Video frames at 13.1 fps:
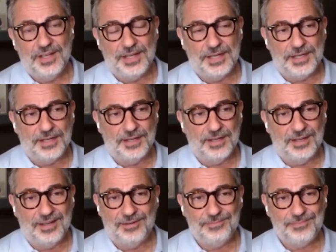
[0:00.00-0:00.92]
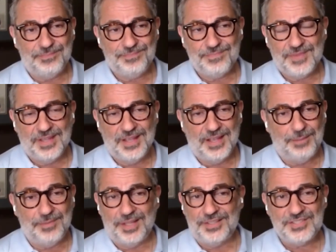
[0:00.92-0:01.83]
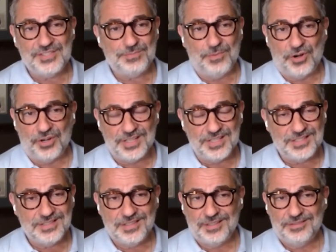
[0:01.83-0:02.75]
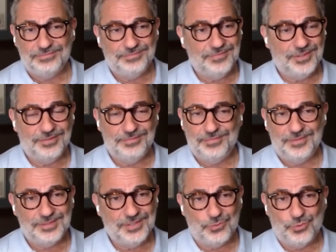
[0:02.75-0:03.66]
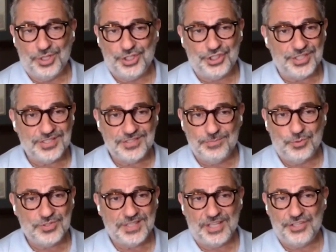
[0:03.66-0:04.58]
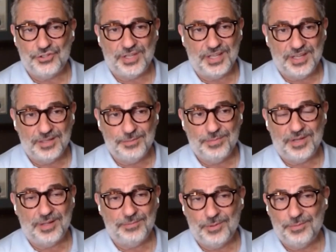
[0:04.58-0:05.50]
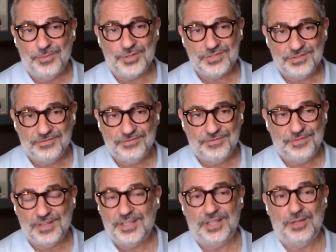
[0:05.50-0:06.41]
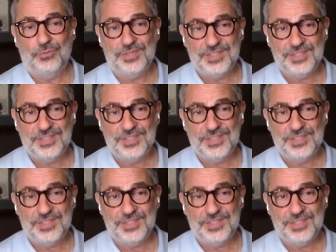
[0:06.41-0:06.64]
Uh, I'm not the smartest, richest, most educated, but I'm the most fucking